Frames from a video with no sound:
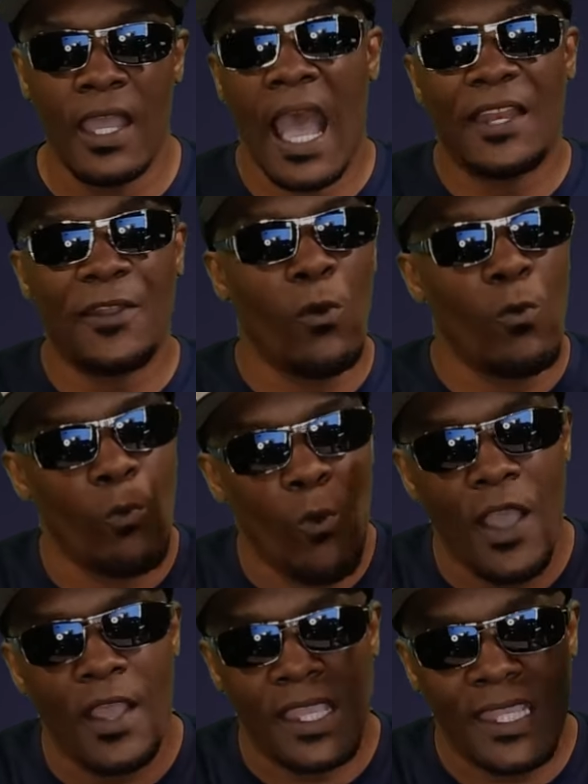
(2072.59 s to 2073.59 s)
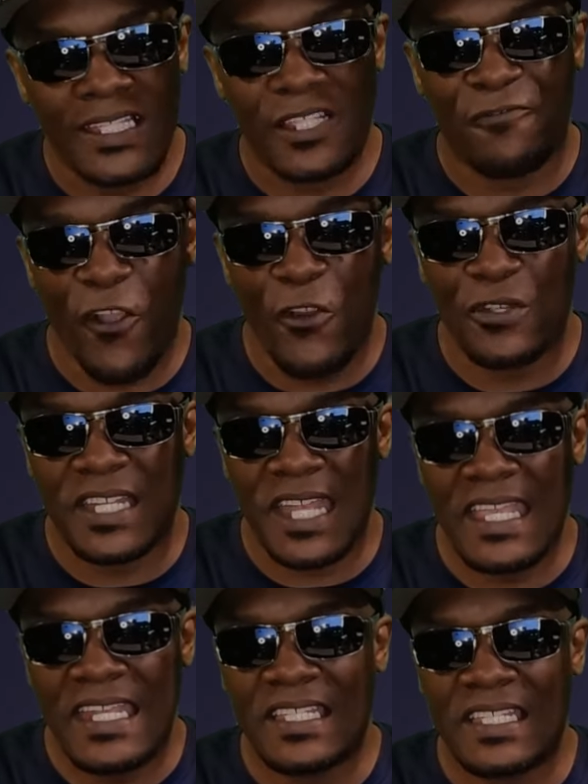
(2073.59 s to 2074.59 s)
I don't want his
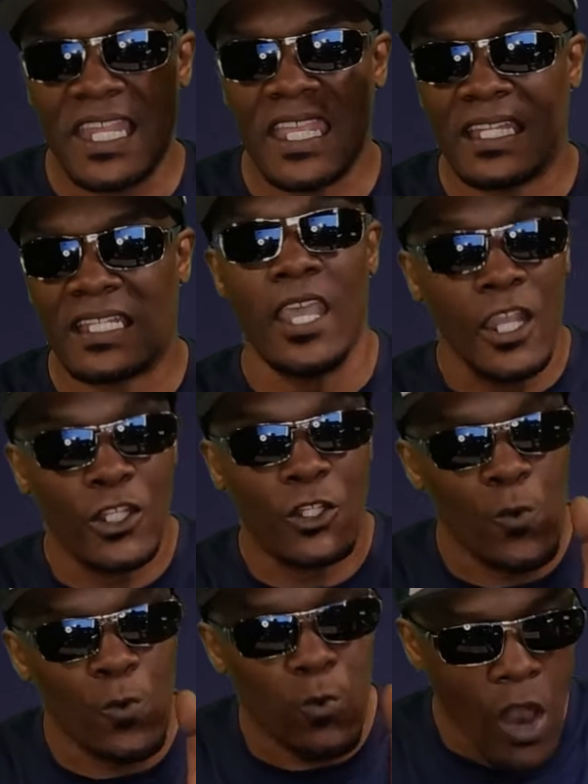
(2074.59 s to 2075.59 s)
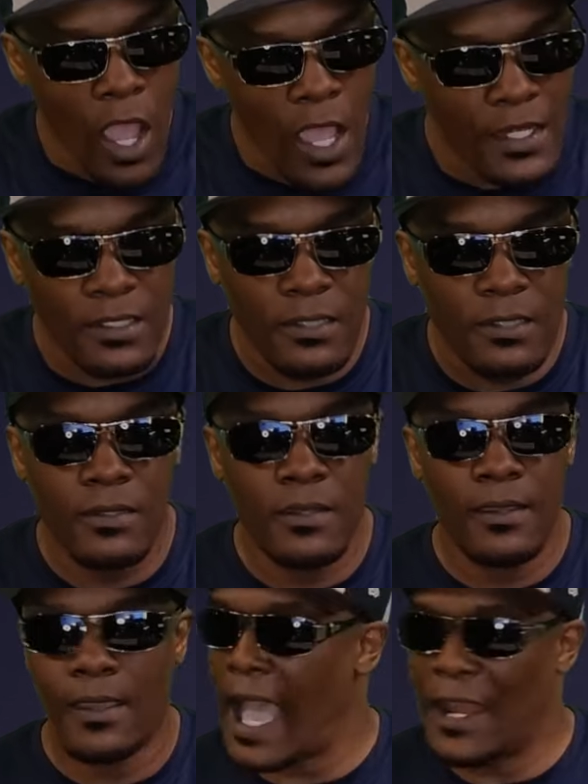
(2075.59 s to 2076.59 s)
first instinct to
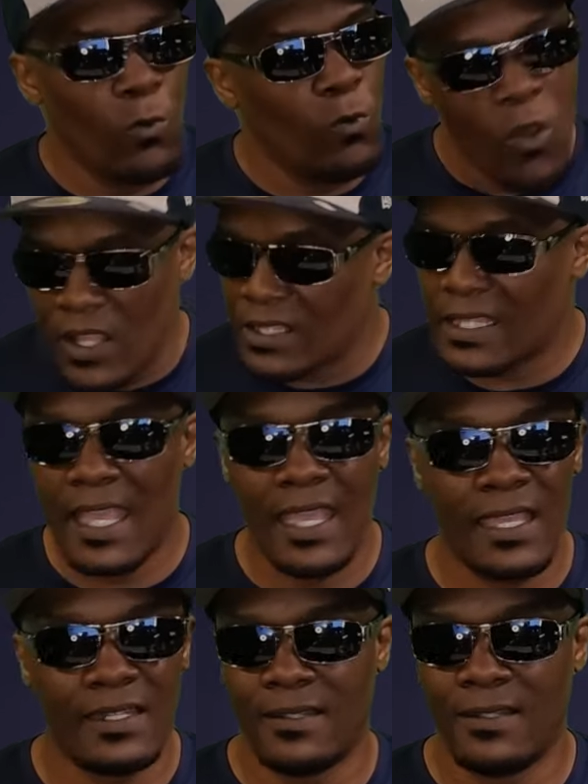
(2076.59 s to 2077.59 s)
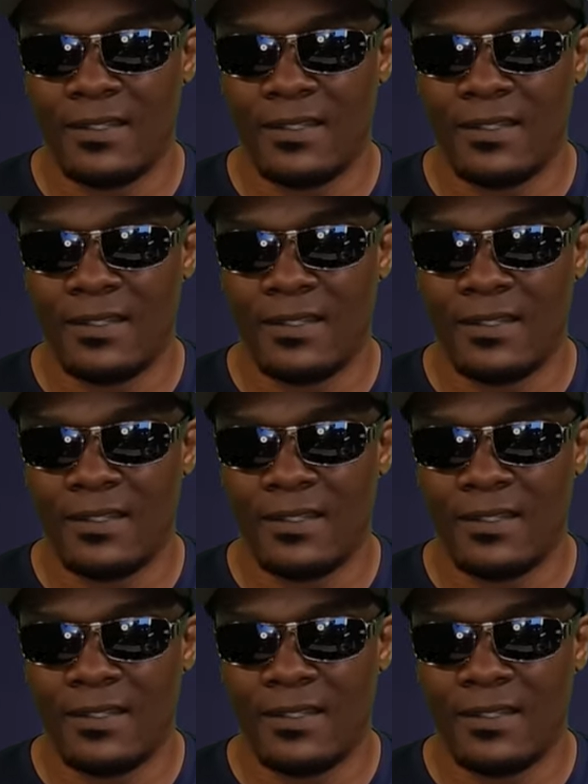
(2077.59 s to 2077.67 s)
run. I don't want that.